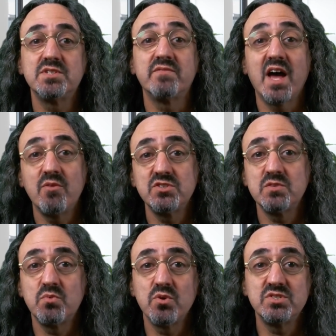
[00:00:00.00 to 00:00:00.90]
of how it
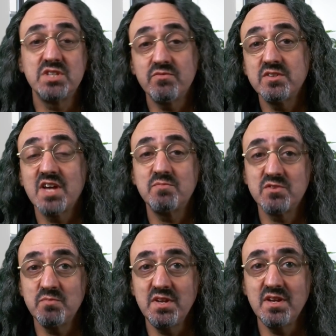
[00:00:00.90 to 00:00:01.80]
supports different types
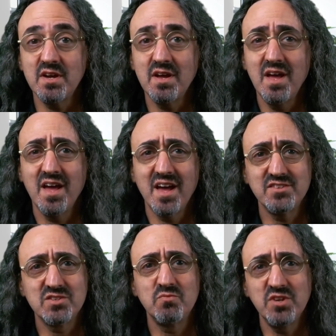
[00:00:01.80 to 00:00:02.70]
of media and
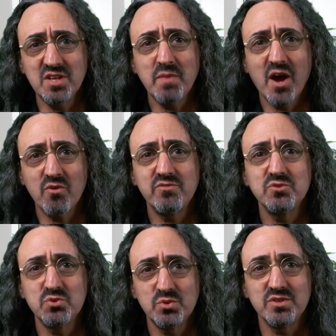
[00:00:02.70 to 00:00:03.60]
some really powerful
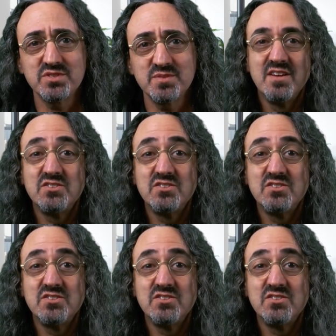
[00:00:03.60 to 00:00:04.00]
tools.